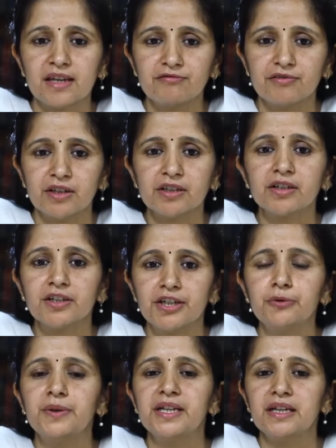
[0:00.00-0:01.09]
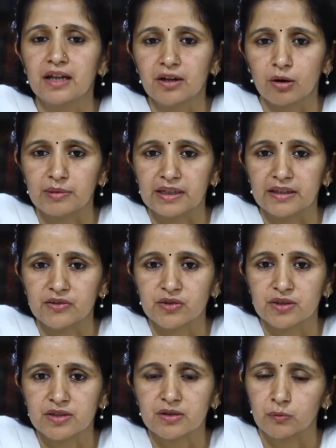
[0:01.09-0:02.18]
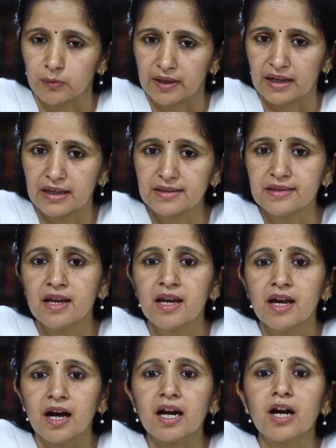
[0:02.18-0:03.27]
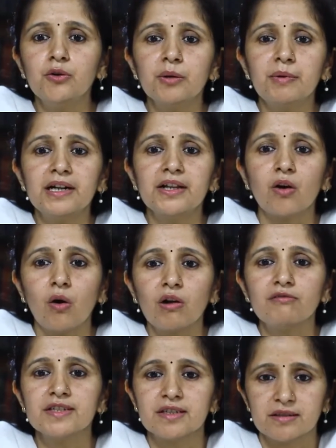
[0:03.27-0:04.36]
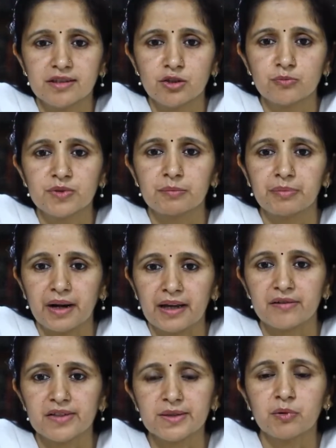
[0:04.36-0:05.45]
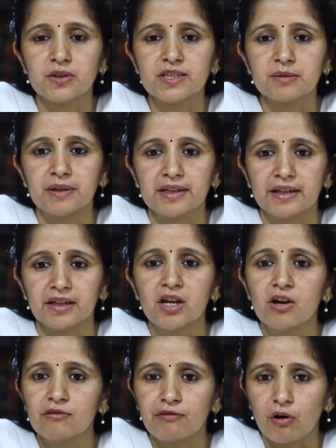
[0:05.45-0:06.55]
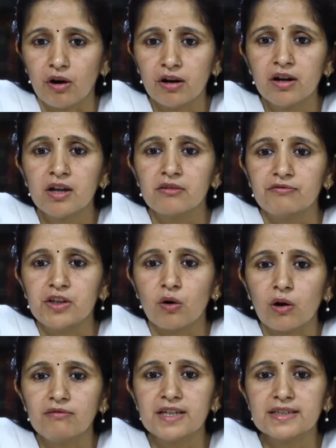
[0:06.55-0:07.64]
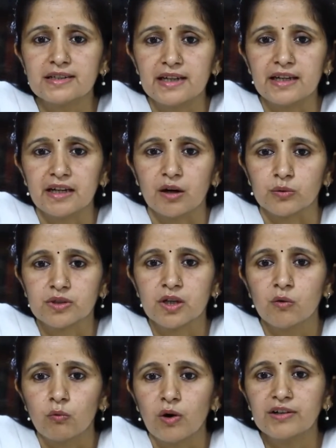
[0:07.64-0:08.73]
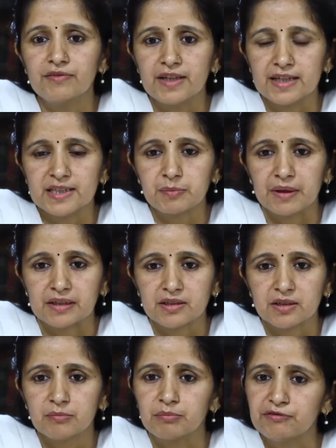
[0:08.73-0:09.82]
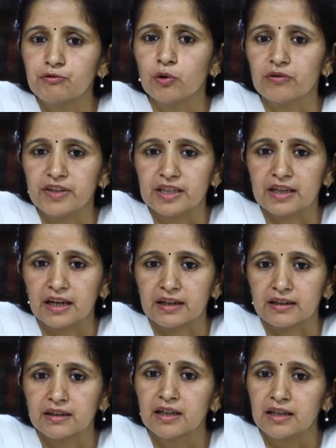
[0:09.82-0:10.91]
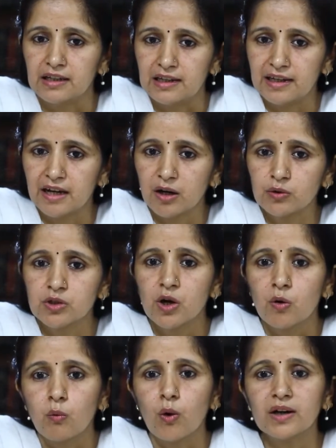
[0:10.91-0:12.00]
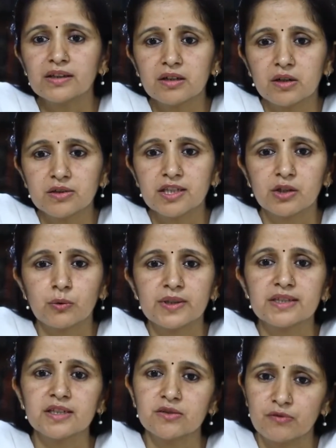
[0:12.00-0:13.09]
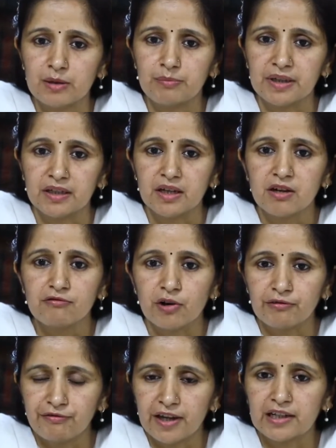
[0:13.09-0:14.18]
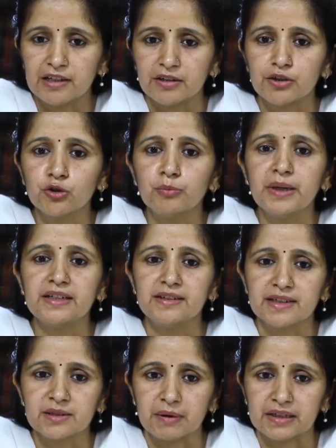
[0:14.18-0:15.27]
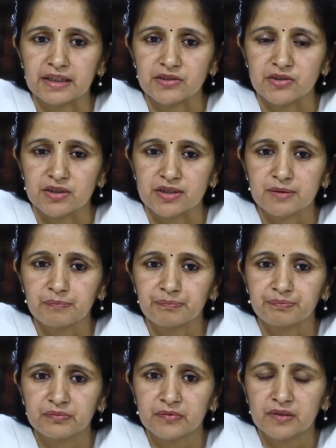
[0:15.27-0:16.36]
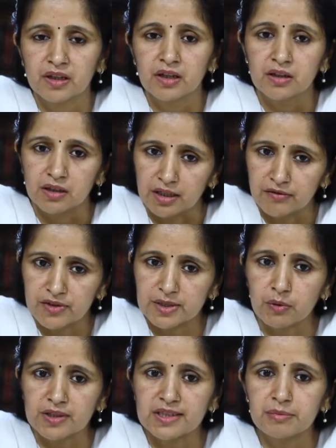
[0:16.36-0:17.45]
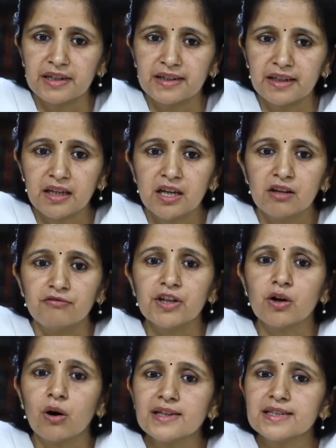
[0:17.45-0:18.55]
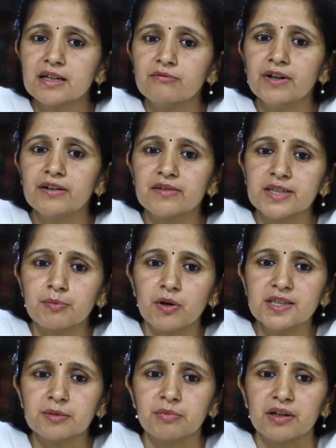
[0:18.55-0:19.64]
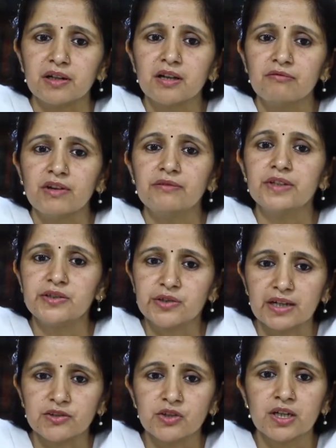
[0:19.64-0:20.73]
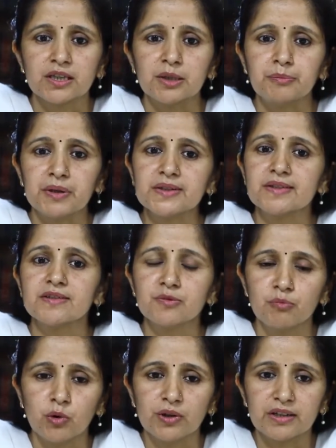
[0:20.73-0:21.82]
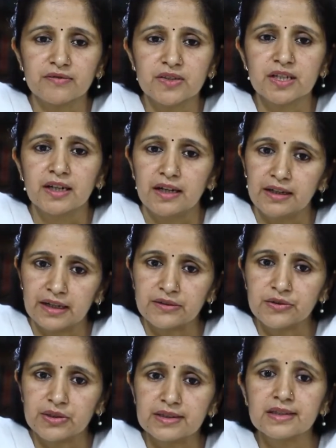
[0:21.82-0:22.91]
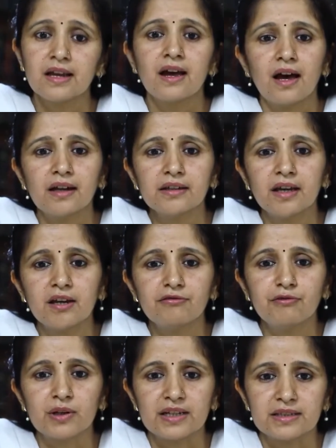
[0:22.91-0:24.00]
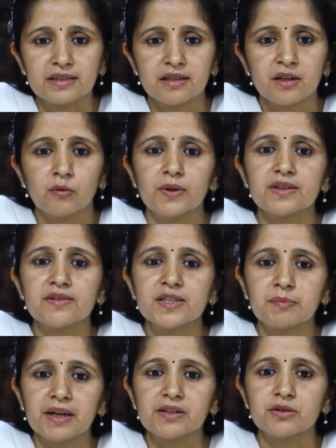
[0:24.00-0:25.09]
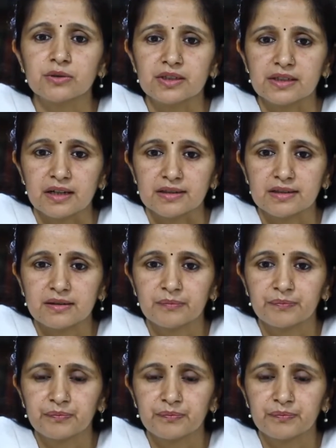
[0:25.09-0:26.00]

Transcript: effort, duty and obligations, whereas accountability always assumes a prior responsibility, for we always lay out what we expect before we can lay out what the consequences will be for failure to meet the expectations. In responsibility, we call someone responsible when we judge the person's motives, intentions and carefulness with respect to the task.